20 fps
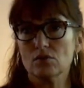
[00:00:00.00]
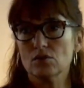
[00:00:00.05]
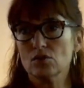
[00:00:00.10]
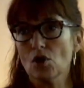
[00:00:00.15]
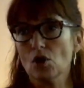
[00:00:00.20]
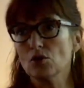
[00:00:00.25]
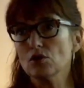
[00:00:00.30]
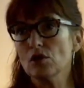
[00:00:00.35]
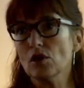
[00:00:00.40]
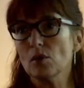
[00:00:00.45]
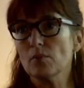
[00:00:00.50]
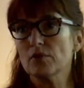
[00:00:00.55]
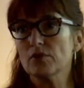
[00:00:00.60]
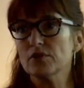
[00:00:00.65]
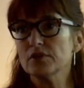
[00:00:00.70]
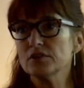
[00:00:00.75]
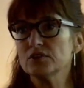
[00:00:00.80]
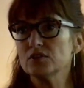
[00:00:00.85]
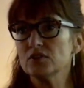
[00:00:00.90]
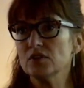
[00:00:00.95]

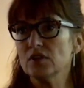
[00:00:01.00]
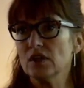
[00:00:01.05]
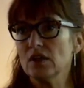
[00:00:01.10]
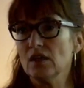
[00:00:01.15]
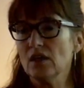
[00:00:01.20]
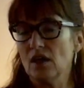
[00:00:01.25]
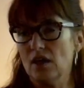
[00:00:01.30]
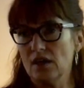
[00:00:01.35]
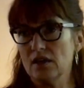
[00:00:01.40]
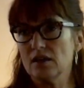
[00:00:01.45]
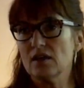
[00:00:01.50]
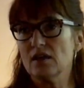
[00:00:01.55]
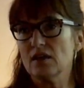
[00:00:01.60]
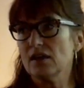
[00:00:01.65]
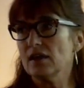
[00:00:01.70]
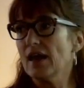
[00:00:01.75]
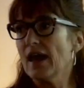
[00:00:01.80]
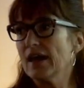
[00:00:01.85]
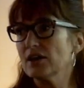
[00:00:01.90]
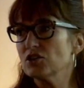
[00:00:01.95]
conglomerate. It
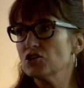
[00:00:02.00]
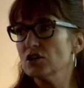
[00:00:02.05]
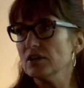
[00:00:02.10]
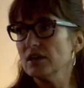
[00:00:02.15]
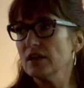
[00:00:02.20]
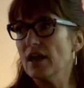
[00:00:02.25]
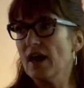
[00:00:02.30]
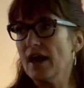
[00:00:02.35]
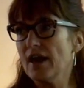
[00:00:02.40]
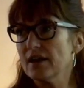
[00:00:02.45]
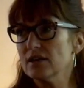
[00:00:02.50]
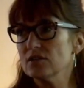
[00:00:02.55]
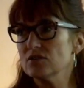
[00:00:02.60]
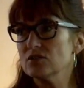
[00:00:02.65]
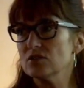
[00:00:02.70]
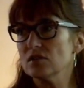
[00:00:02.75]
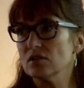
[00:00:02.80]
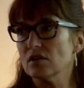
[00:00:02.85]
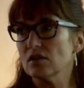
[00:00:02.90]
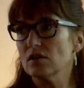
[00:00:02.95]
actually
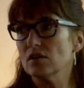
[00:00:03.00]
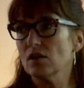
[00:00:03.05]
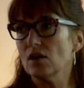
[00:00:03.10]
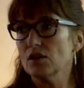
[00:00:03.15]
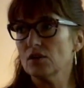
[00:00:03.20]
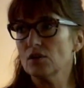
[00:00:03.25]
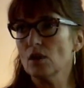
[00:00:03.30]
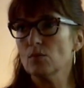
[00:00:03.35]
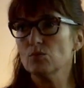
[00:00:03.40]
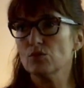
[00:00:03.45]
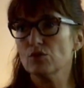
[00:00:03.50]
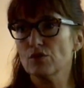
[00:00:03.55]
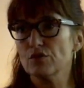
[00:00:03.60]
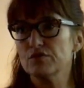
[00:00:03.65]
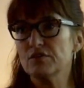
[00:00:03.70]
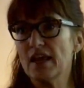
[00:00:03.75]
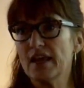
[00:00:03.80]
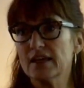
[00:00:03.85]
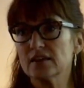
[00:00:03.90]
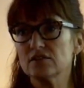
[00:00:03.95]
has a number
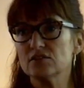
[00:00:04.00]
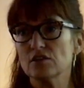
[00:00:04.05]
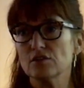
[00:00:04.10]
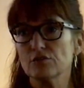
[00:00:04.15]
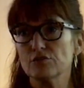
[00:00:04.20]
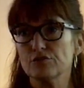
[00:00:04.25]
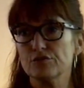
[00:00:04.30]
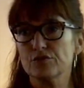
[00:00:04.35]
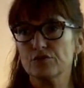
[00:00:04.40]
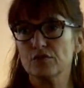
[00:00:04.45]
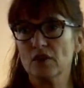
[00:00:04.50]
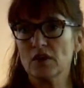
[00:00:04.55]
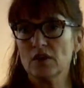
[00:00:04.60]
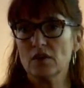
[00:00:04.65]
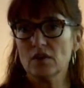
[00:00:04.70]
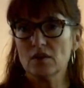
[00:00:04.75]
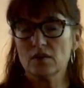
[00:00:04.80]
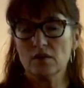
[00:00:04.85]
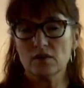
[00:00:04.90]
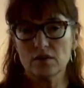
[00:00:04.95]
of negative
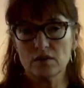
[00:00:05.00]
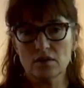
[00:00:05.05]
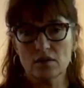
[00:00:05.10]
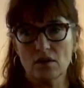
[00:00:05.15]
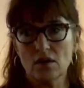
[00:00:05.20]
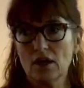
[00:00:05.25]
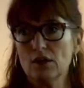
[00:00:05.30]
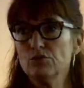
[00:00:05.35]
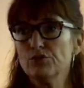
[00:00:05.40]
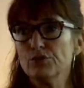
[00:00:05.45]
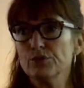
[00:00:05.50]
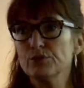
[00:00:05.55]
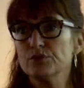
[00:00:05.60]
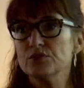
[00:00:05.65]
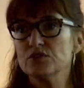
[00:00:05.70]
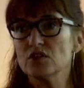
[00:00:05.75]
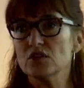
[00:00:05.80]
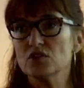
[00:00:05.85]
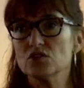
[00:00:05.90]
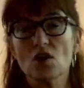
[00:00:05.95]

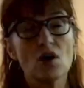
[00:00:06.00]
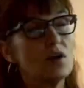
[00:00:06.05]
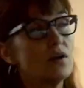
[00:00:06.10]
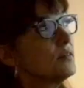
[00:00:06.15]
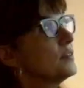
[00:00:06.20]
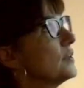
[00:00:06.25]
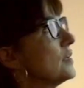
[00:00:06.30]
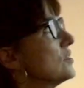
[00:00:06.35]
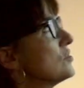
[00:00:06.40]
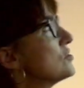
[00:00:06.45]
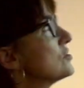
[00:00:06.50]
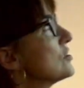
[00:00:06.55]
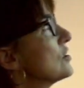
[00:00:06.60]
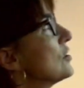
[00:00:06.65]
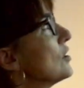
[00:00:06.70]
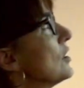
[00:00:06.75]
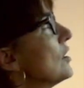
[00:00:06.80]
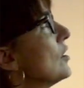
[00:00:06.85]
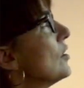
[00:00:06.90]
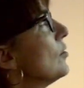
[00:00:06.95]
influences on its
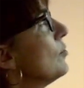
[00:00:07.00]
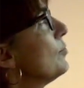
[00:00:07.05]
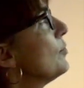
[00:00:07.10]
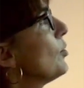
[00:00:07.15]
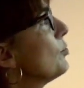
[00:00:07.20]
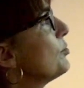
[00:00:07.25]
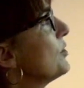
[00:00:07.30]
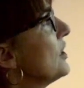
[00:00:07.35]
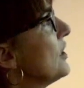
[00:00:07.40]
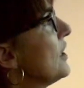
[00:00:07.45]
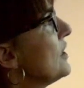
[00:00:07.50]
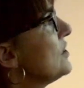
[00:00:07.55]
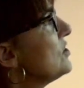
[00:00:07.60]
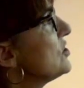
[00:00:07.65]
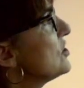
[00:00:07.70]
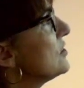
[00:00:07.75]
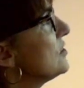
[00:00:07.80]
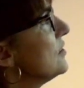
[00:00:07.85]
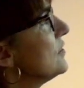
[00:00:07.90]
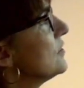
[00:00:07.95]
population.